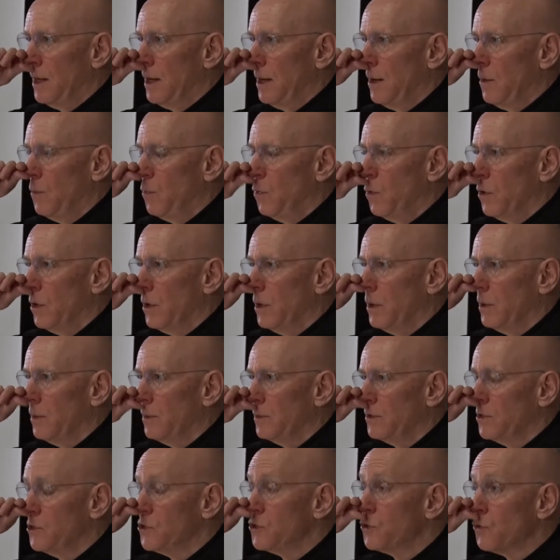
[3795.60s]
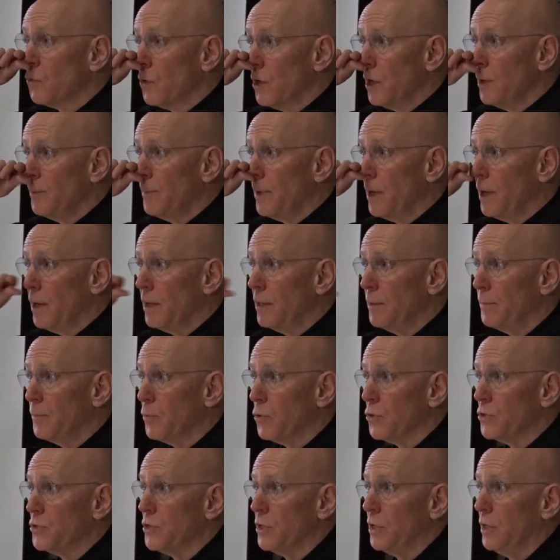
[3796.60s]
were destroyed by the
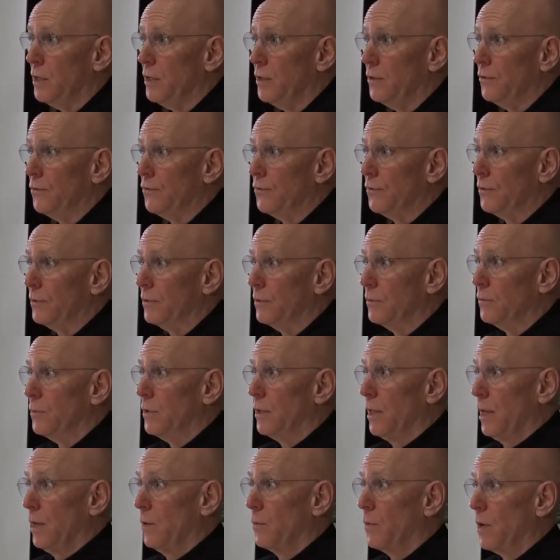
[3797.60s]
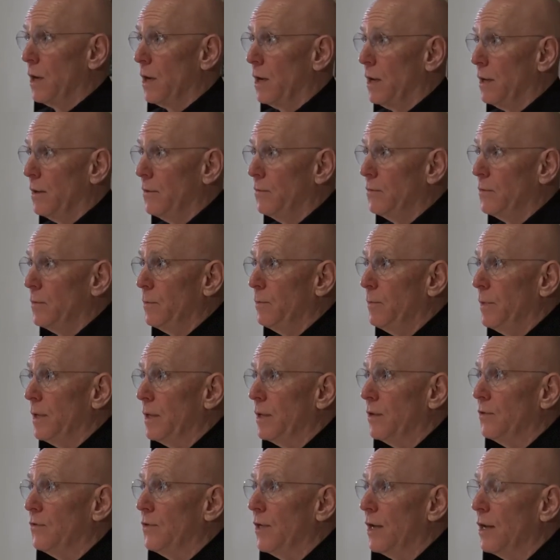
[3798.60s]
Portuguese when they arrived
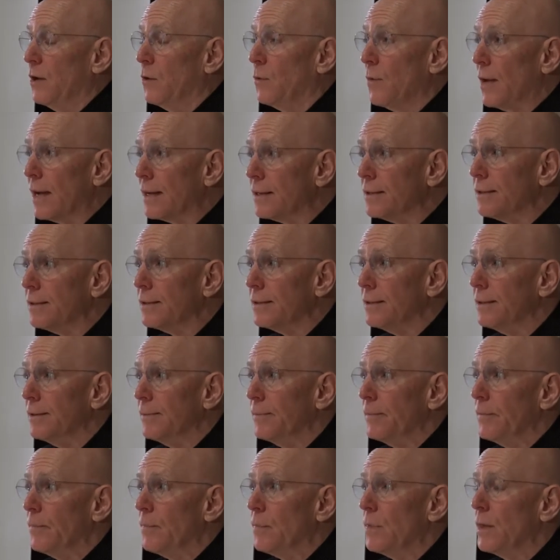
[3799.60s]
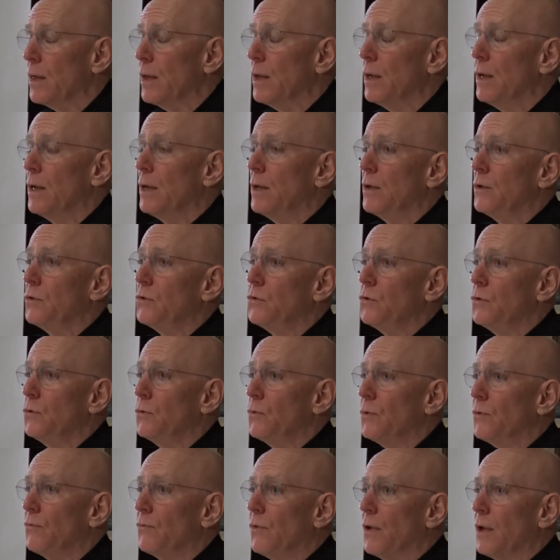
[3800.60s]
because they corrected them to
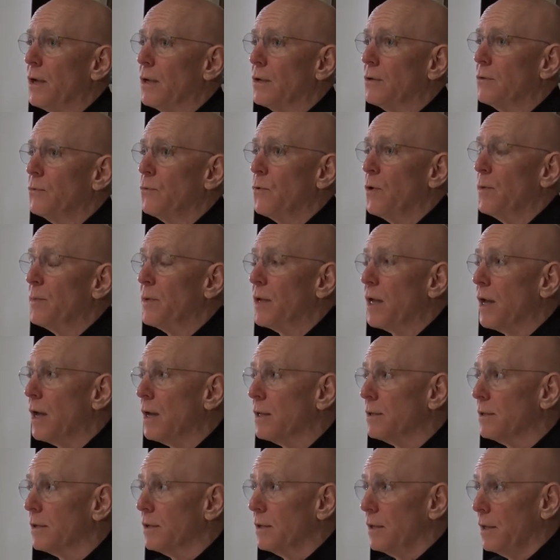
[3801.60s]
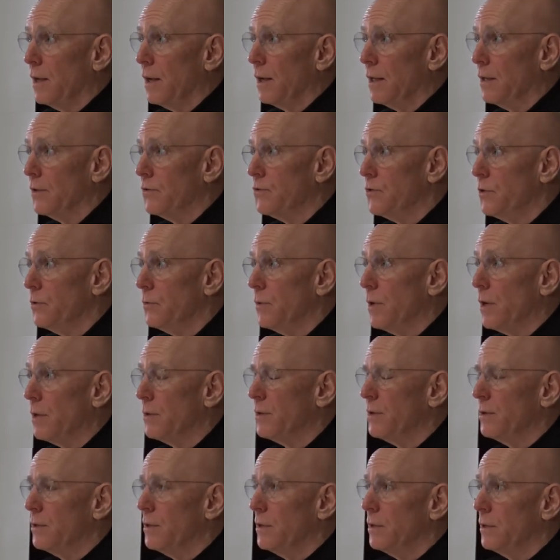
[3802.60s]
reflect Roman Catholic theology
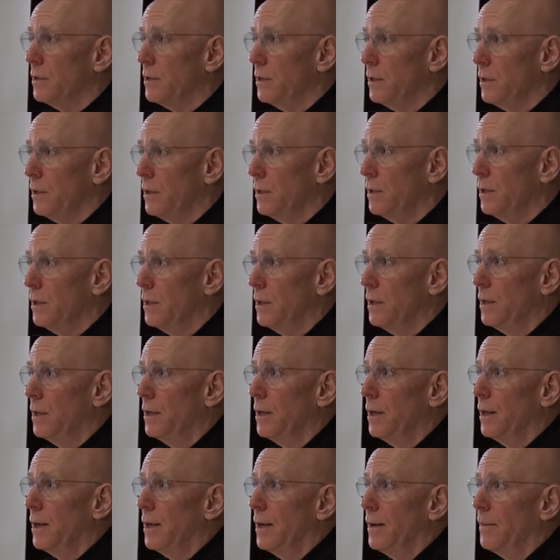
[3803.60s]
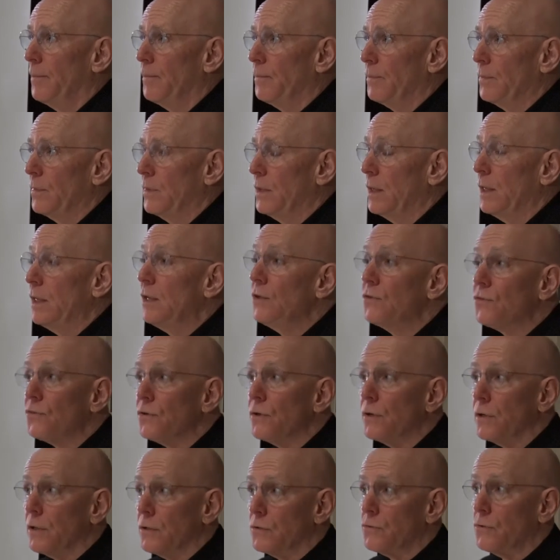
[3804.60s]
rather than the, um, the East
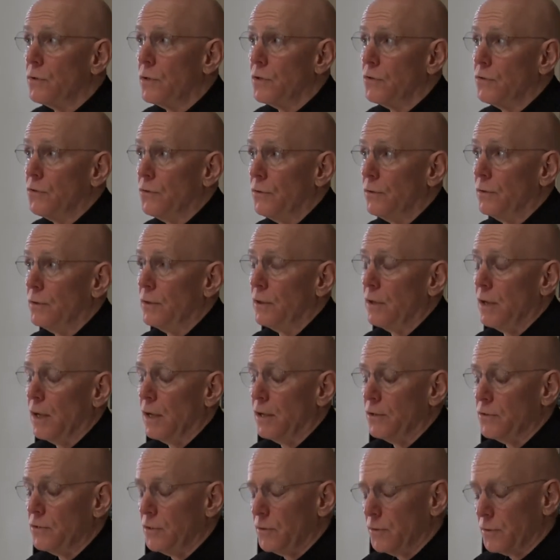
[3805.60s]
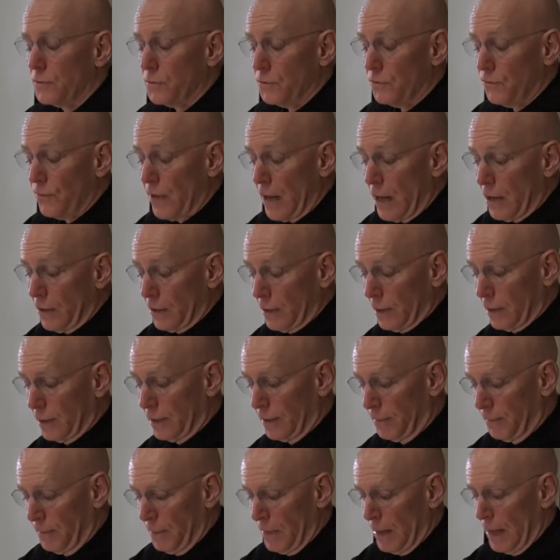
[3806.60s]
Syrian tradition theology which was found in them.